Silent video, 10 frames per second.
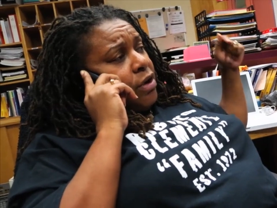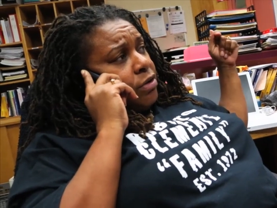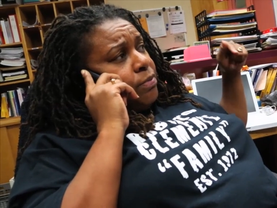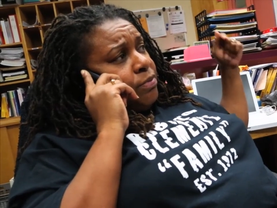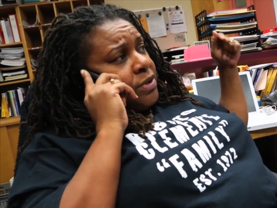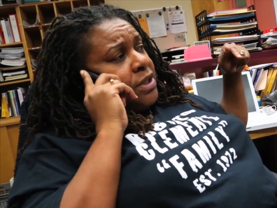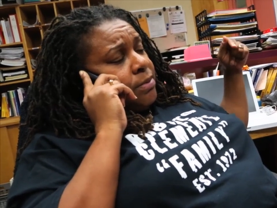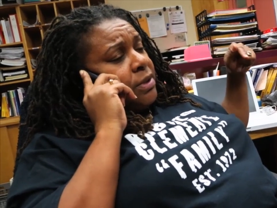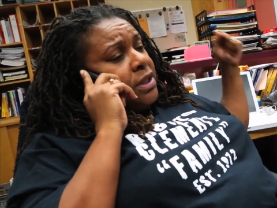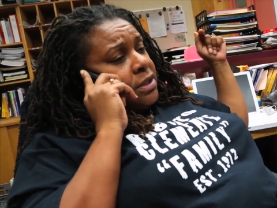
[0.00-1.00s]
your
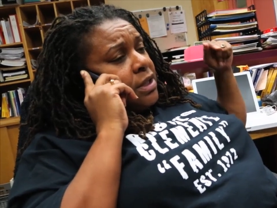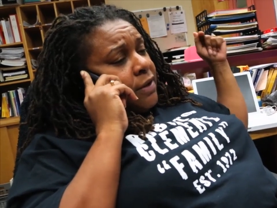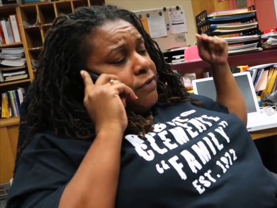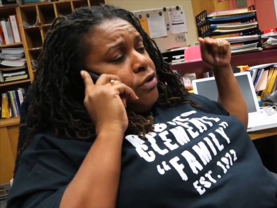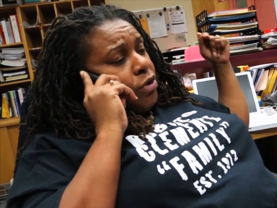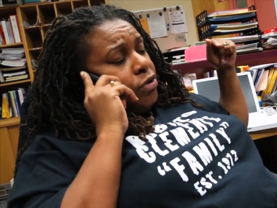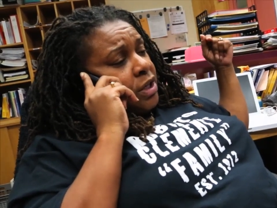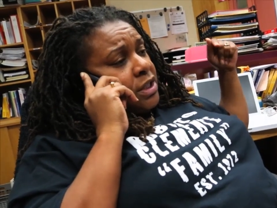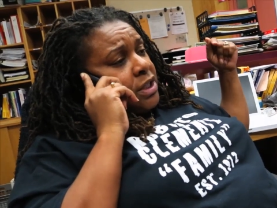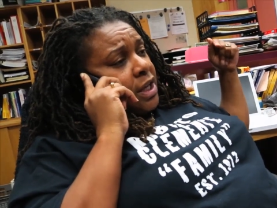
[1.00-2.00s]
siblings if you don't
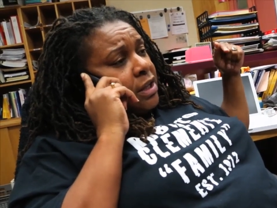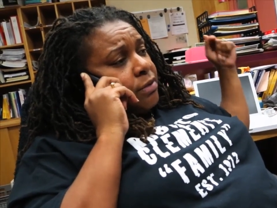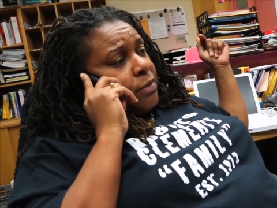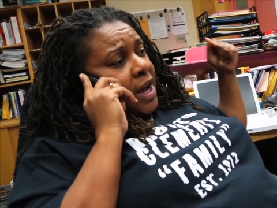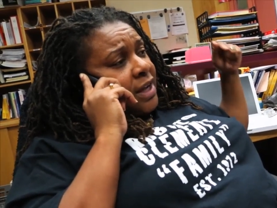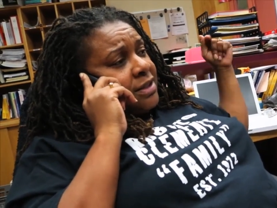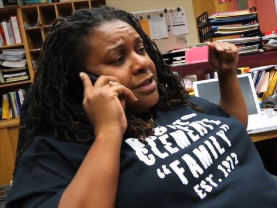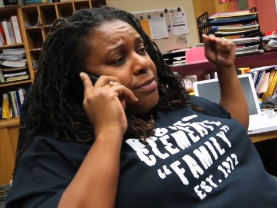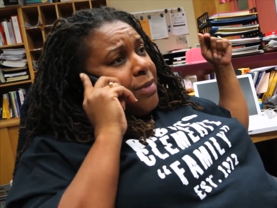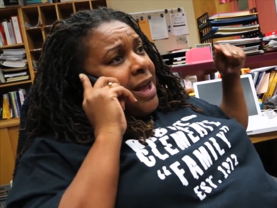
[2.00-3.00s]
get it together.
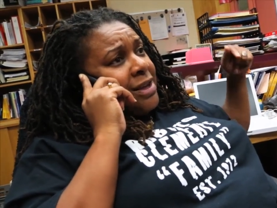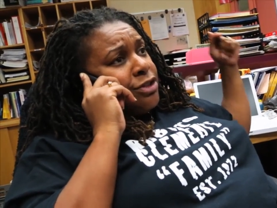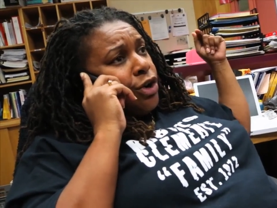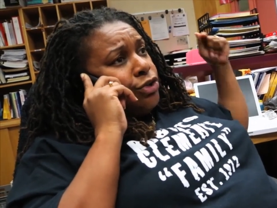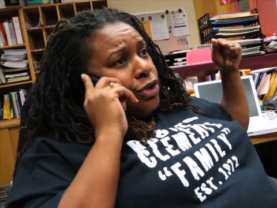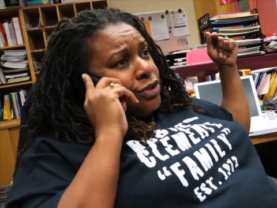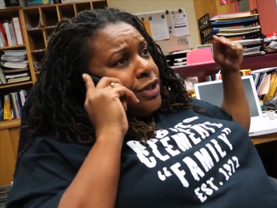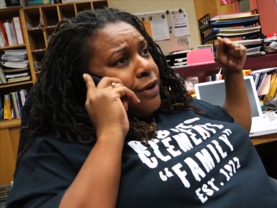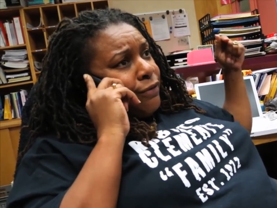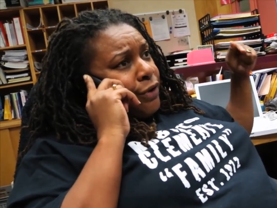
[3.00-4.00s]
Oxygen mask on
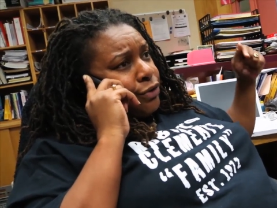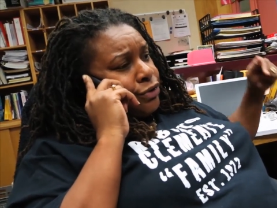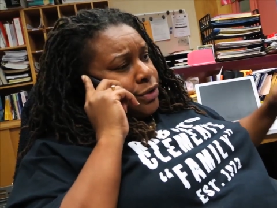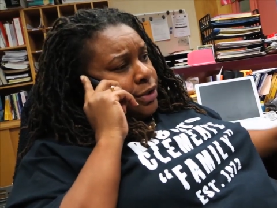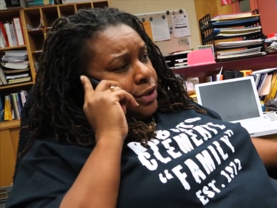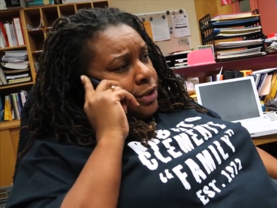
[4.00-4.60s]
yourself first